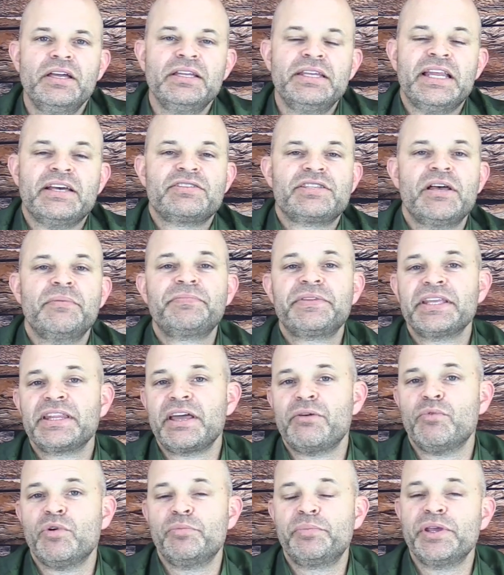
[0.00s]
Now, something
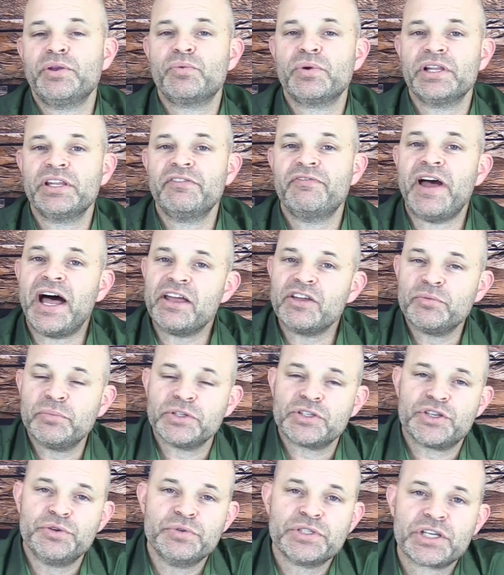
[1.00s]
that will be really
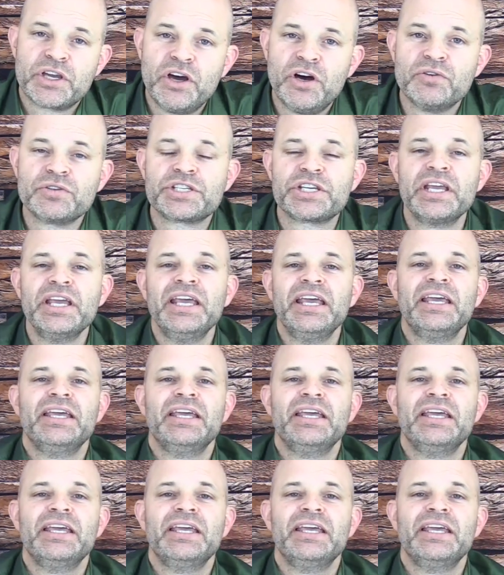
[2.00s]
valuable to you as a coach